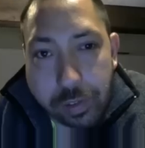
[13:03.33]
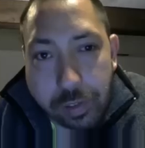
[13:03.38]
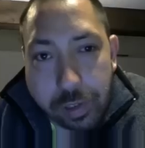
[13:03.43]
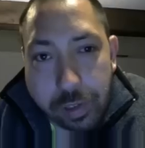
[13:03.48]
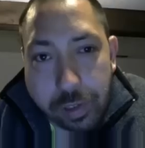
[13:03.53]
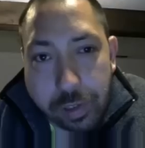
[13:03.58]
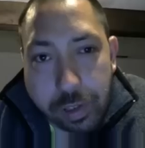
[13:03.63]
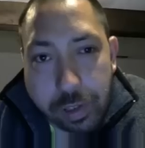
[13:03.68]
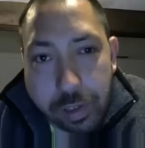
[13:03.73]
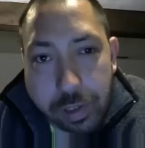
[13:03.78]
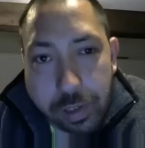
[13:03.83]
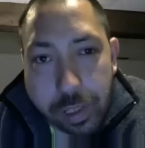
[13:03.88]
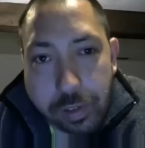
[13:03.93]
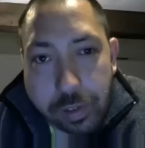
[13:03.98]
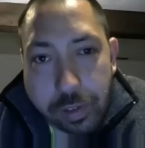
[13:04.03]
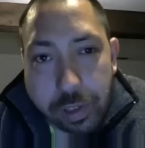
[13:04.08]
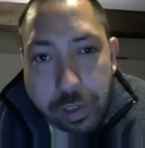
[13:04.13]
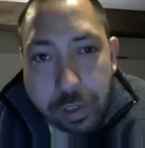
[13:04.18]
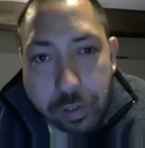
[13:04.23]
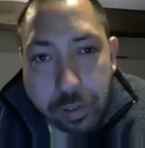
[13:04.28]
I said,
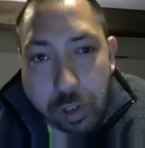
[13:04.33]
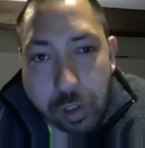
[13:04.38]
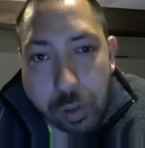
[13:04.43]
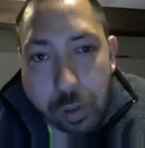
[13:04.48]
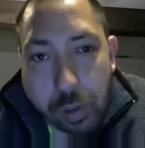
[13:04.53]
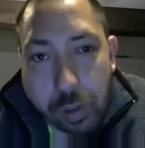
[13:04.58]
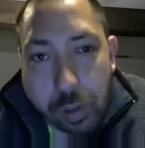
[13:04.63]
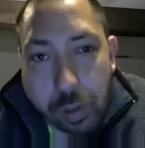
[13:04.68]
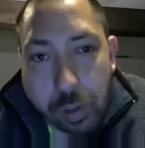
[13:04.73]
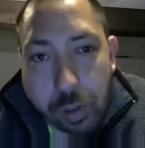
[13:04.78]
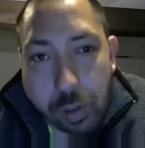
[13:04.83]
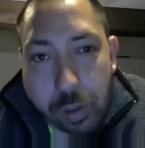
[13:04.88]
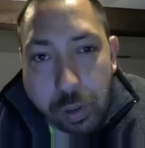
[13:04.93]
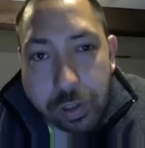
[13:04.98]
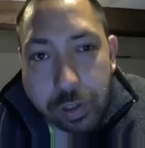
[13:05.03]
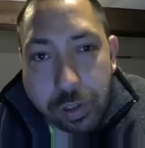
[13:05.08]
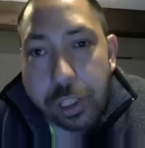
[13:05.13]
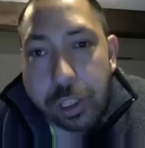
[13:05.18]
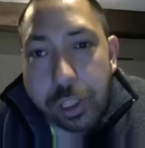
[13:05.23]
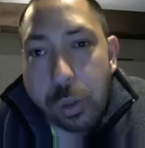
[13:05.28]
there's always the
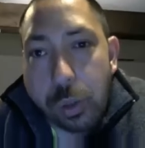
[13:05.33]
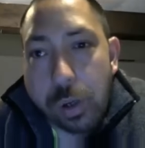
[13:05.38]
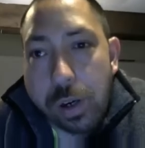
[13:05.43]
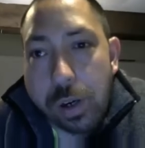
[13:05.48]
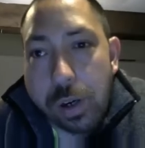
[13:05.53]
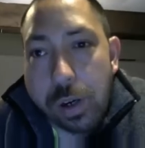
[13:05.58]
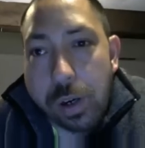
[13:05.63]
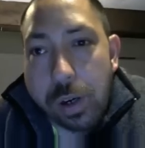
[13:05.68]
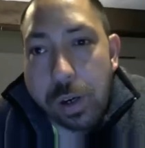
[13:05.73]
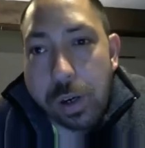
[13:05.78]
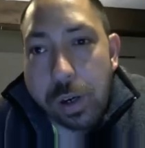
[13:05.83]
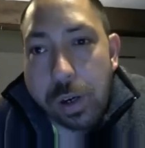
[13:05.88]
URL up here.